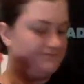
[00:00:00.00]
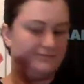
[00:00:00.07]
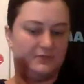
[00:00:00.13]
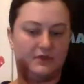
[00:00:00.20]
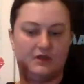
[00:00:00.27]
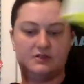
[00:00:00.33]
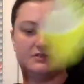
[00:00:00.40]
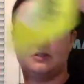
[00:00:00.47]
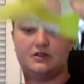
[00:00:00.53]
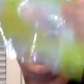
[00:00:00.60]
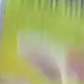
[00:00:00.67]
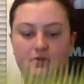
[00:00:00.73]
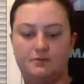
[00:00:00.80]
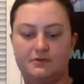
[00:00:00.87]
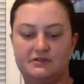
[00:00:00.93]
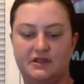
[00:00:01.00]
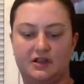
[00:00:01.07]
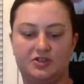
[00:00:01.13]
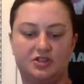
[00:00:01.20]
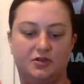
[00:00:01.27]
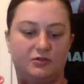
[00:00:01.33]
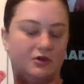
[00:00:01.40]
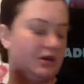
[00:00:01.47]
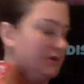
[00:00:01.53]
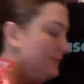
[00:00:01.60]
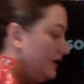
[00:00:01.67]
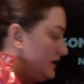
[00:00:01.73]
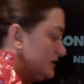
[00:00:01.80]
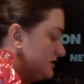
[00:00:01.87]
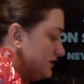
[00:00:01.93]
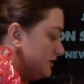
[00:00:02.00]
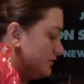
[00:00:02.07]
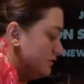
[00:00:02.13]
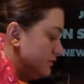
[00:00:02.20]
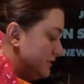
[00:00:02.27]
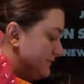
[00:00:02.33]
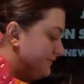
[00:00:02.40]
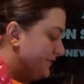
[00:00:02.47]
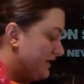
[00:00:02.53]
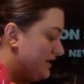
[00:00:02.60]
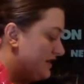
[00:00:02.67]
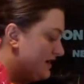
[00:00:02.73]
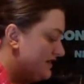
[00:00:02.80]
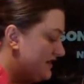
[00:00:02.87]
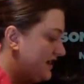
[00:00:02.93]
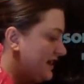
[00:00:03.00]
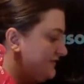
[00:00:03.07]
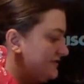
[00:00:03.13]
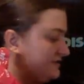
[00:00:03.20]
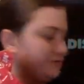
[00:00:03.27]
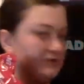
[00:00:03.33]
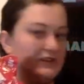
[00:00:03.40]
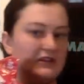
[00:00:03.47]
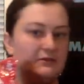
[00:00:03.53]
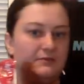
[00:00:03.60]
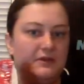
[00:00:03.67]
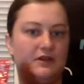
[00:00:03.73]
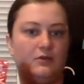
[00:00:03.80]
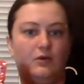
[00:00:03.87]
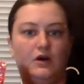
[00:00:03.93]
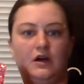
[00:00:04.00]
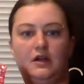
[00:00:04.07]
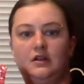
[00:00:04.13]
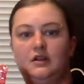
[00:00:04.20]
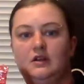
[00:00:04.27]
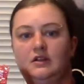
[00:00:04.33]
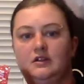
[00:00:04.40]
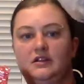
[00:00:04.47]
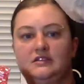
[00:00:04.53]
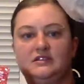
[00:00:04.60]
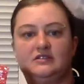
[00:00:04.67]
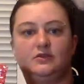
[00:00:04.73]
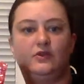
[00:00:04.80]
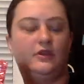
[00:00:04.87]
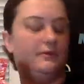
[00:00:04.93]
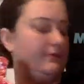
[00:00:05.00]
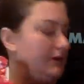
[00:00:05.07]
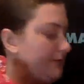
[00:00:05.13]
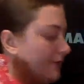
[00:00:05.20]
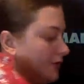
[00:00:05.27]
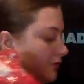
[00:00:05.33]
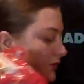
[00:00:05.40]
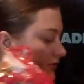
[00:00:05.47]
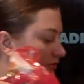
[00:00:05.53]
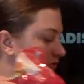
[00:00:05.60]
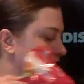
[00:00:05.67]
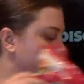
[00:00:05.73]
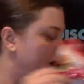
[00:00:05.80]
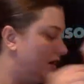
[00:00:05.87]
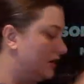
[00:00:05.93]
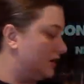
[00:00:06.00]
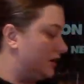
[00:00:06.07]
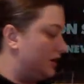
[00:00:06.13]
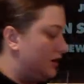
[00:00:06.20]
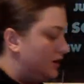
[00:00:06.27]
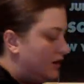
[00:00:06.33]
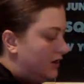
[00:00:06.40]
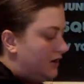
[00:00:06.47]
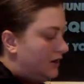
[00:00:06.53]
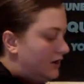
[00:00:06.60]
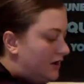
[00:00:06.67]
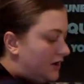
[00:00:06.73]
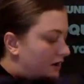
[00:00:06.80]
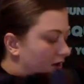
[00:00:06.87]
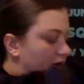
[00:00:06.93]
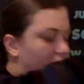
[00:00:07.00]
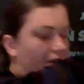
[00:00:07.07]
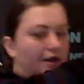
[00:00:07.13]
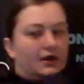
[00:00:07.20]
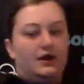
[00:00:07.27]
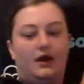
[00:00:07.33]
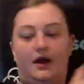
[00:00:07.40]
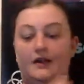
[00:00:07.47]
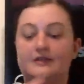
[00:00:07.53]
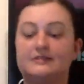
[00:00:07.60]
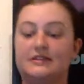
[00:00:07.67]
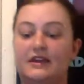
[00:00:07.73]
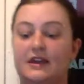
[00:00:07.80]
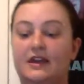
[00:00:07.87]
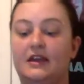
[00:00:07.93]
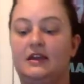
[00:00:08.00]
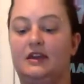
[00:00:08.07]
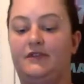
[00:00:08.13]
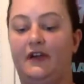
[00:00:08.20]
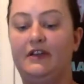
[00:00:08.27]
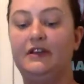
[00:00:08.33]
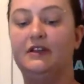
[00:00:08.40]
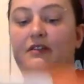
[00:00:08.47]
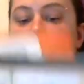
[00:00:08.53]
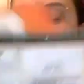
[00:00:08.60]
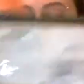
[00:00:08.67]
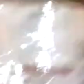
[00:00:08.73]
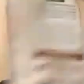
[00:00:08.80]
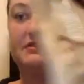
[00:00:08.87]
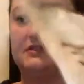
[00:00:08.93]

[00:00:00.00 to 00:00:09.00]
Here's another pistachio one I might do. And then I have this really big one that's a toilet paper thing. Honestly, if I can get through these